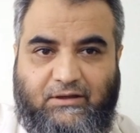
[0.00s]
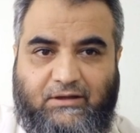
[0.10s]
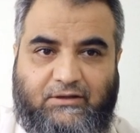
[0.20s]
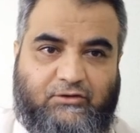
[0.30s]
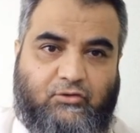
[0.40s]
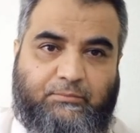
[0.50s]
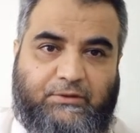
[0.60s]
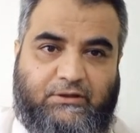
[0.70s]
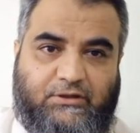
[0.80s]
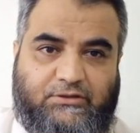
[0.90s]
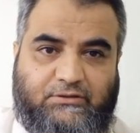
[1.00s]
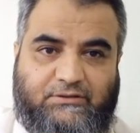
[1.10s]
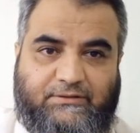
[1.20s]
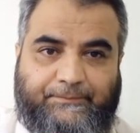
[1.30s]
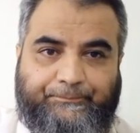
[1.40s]
and other
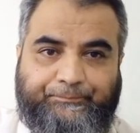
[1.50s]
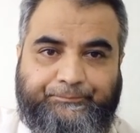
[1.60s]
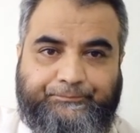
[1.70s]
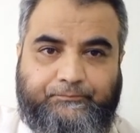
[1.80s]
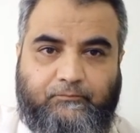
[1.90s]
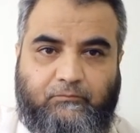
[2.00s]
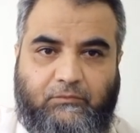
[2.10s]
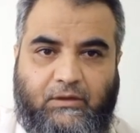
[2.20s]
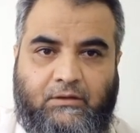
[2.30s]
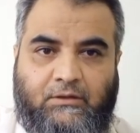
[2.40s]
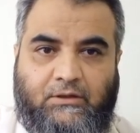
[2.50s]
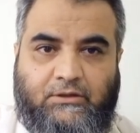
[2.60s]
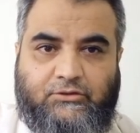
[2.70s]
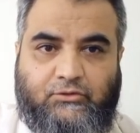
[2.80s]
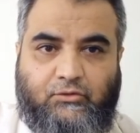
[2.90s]
complications.
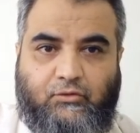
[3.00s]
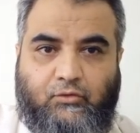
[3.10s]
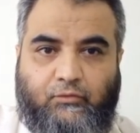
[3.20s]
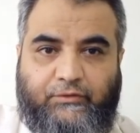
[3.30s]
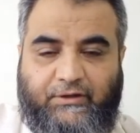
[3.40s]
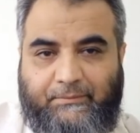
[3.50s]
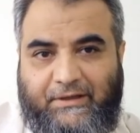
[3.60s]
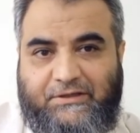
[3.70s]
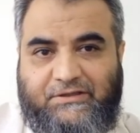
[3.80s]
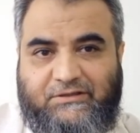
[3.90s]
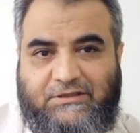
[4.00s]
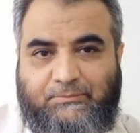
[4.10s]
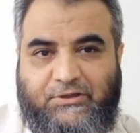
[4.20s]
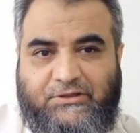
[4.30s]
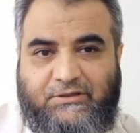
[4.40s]
So we are managing this
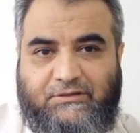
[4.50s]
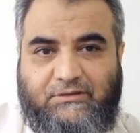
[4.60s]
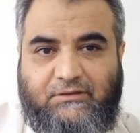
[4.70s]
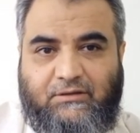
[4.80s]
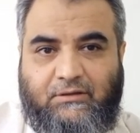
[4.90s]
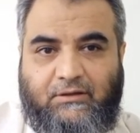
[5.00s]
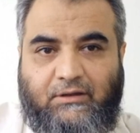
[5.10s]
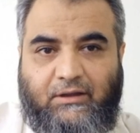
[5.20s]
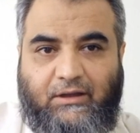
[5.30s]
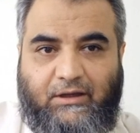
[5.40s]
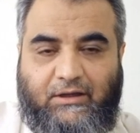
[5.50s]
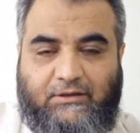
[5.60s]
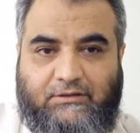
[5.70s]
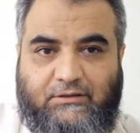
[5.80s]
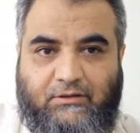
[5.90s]
patient,
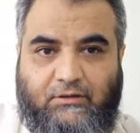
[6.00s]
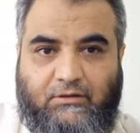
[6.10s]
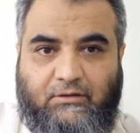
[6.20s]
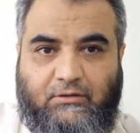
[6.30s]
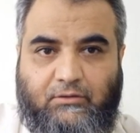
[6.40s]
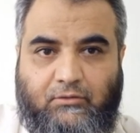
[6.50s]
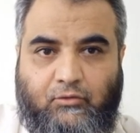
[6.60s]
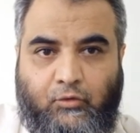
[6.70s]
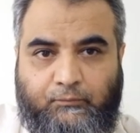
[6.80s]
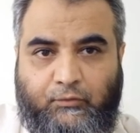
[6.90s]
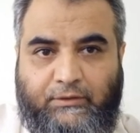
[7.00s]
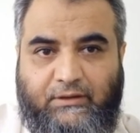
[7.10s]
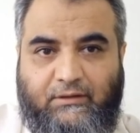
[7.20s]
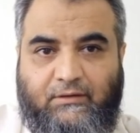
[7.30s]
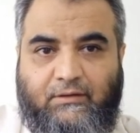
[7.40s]
and
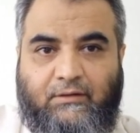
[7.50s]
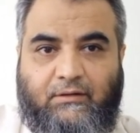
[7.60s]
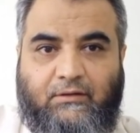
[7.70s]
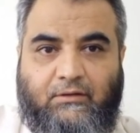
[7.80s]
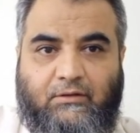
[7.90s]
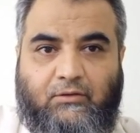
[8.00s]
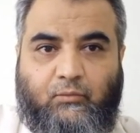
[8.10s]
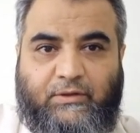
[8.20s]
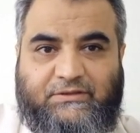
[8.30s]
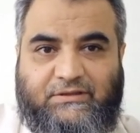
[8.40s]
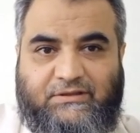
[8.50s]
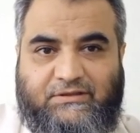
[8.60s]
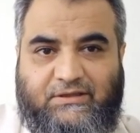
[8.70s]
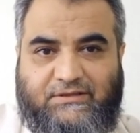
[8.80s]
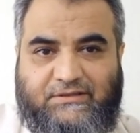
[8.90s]
hopefully once these
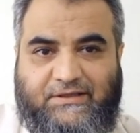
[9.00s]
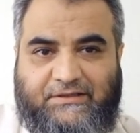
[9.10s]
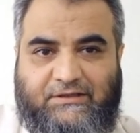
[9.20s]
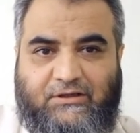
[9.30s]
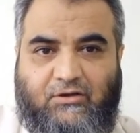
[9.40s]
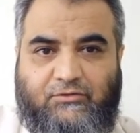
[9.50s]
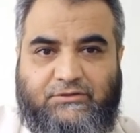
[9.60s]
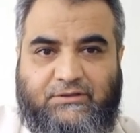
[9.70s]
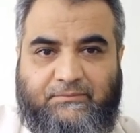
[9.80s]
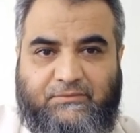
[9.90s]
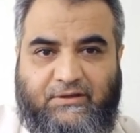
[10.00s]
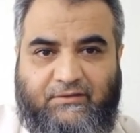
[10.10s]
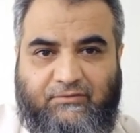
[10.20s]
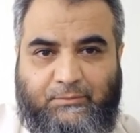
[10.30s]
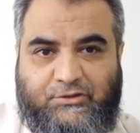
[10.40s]
things are settled down, some
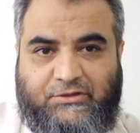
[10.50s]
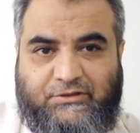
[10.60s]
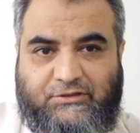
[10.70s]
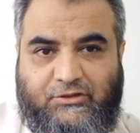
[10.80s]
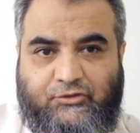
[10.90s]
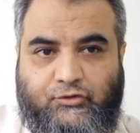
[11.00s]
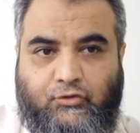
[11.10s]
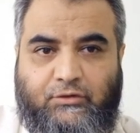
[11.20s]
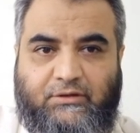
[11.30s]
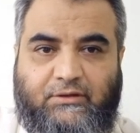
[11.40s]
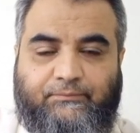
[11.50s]
inflammation is controlled,